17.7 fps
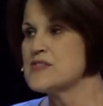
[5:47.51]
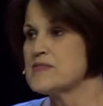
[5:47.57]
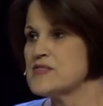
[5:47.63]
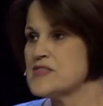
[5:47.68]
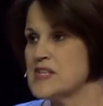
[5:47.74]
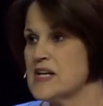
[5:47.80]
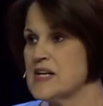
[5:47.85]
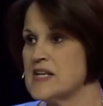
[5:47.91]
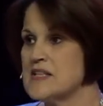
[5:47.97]
of
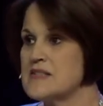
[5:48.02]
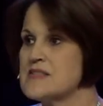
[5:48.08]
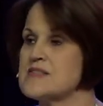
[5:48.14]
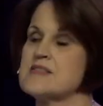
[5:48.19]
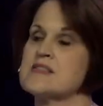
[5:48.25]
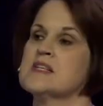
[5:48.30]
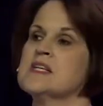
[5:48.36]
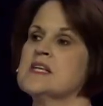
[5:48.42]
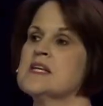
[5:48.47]

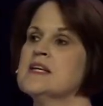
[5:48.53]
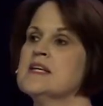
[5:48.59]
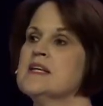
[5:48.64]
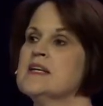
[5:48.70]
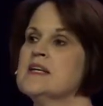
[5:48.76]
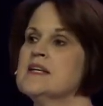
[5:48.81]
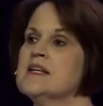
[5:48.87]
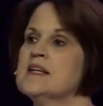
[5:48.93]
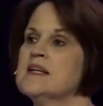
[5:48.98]
sites.
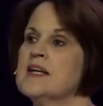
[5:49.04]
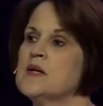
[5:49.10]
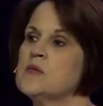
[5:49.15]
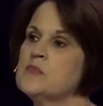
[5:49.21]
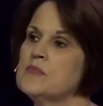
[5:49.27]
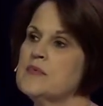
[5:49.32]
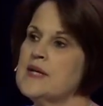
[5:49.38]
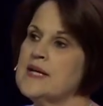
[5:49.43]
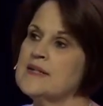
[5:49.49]

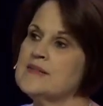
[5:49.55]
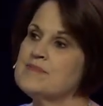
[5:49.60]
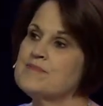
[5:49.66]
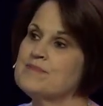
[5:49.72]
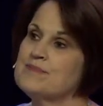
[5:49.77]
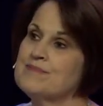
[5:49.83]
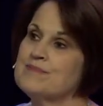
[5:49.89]
And, and